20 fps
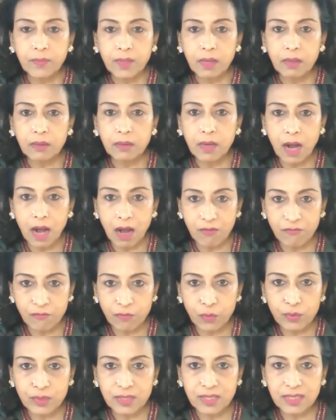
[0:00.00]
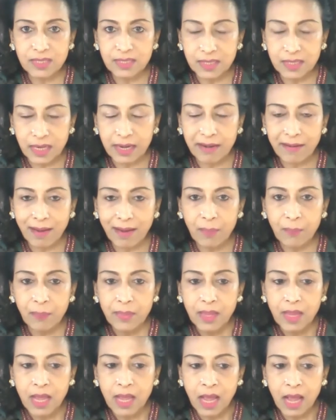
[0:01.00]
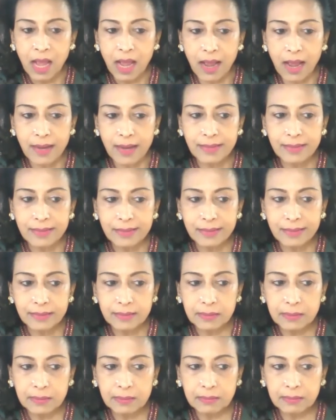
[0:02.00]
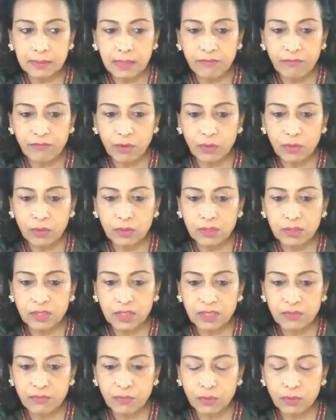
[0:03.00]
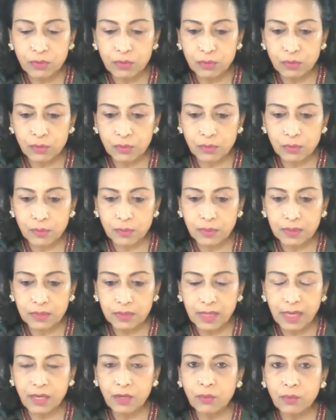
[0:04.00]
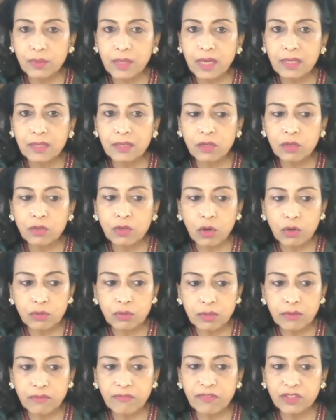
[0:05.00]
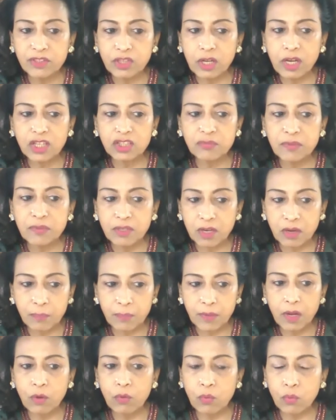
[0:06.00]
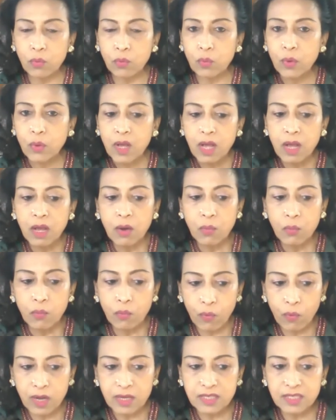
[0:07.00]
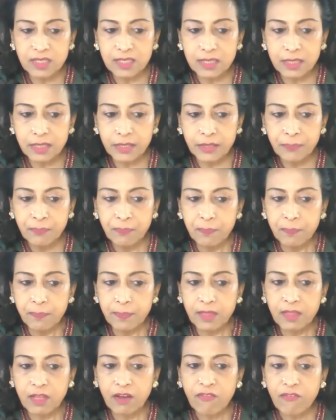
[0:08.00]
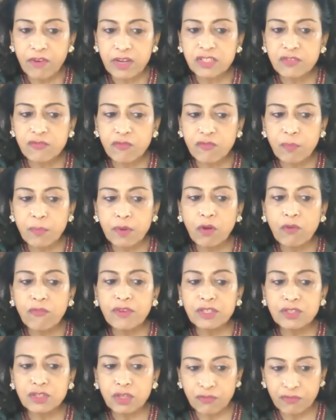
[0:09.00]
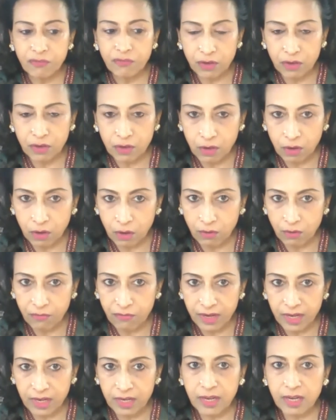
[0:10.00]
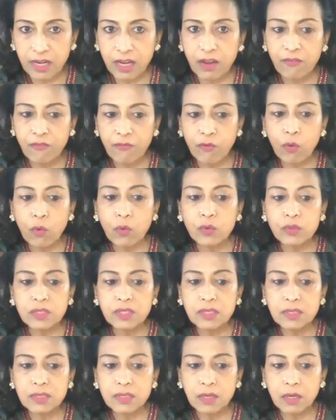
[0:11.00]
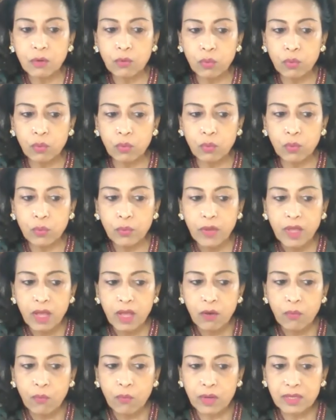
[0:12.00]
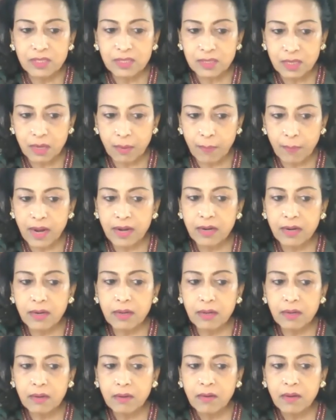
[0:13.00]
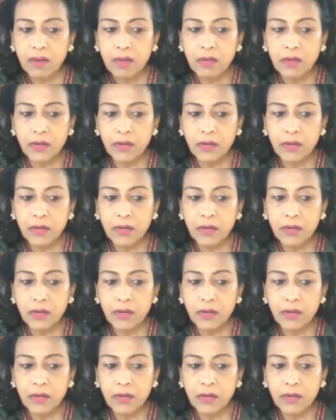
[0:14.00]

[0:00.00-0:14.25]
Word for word: uh, armed forces in India. And uh, I want, just want to uh, tell you that uh, Dr. Vijayalakshmi Ramanan, who was the first woman officer of, of Indian Air Force, who was commander,